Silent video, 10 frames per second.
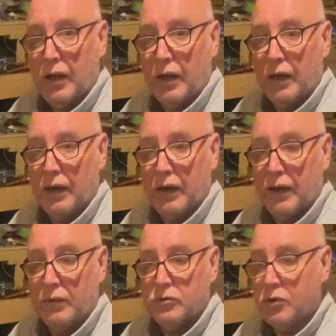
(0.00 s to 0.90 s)

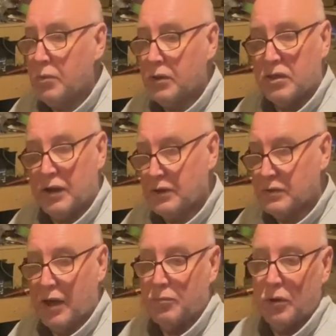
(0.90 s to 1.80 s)
Some of the things
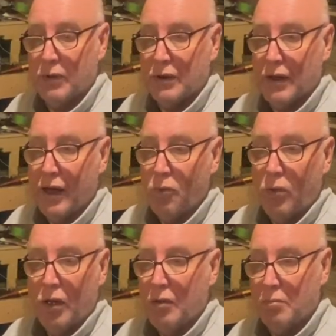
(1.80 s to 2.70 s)
I'm doing now,
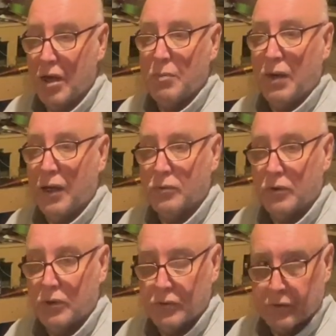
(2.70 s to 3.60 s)
maybe I could
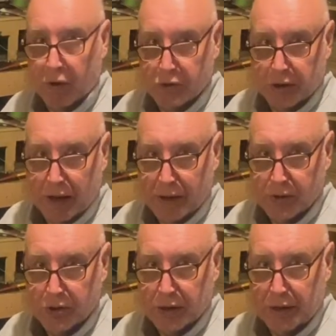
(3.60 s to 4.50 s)
use Logic
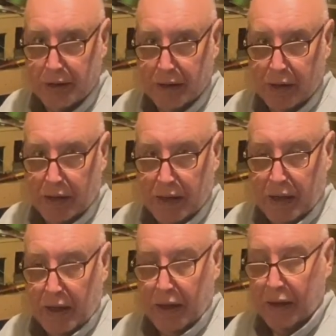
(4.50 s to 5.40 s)
NG.
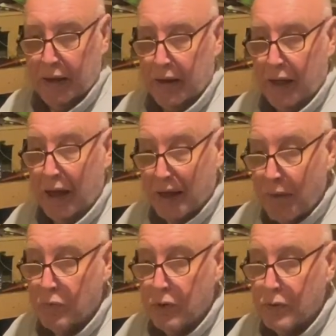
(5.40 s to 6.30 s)
I
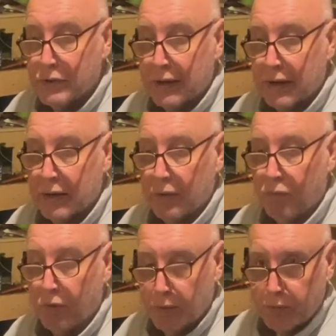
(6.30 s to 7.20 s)
am using
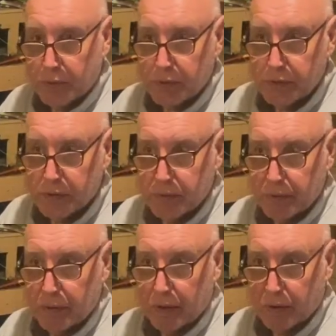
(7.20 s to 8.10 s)
roots
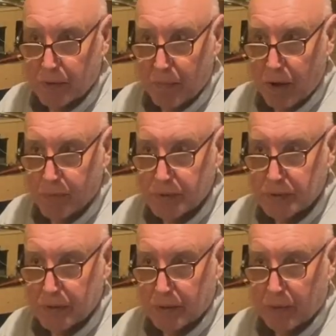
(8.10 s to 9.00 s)
at the moment.
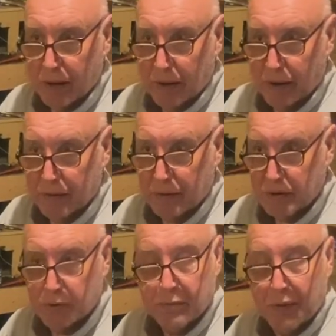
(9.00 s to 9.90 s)

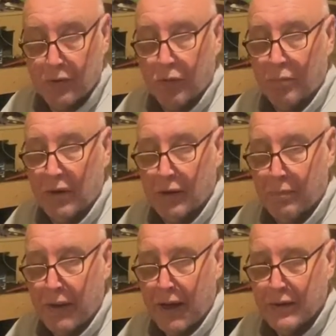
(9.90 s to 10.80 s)
This has been done in the
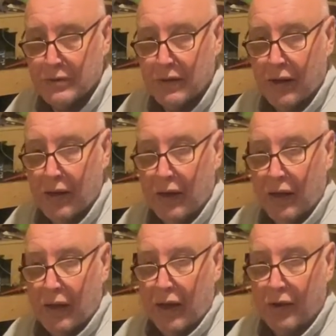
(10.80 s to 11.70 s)
past.
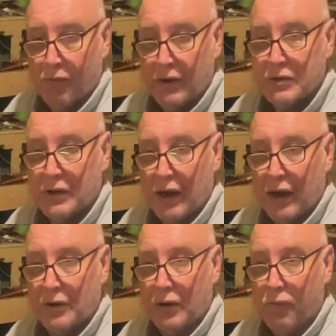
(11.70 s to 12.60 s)
And the reason I
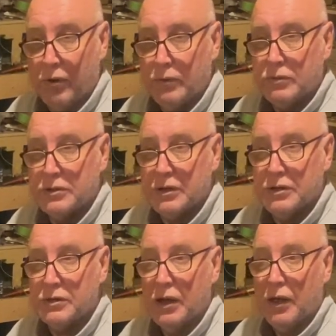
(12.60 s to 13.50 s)
like roots is